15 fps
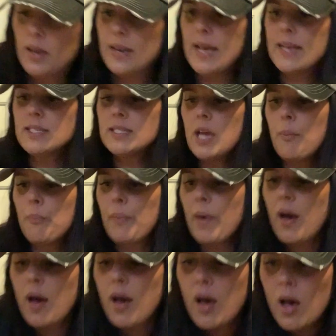Next
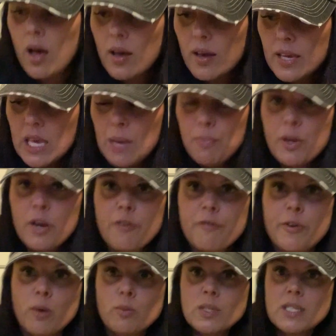up, keeping your
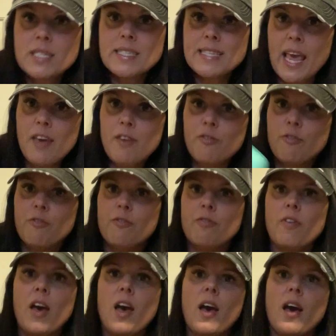phones
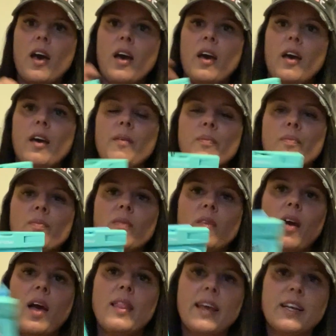safe.
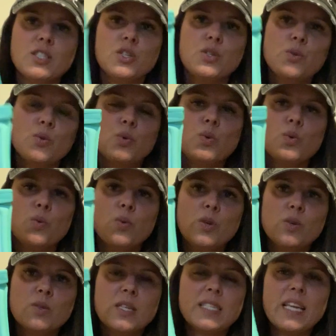I like to
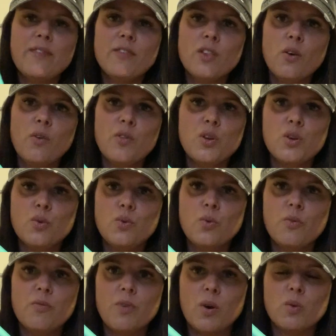use these, even though the
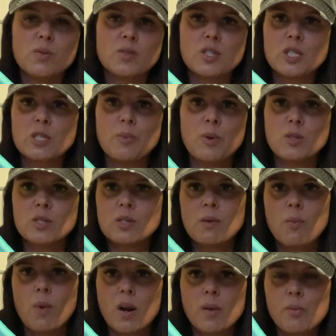new phones are supposed to be
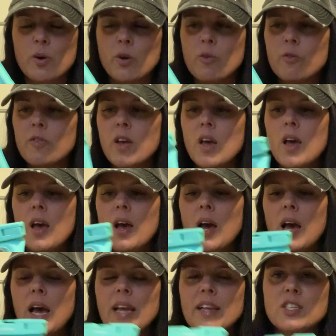waterproof.
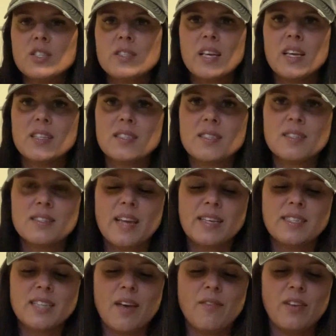I just think it's
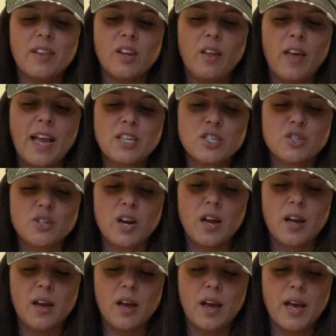nice to have a little
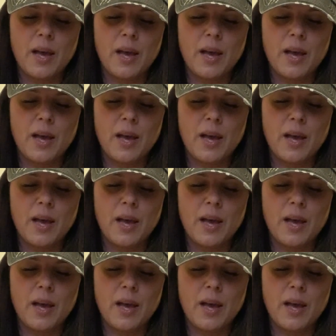extra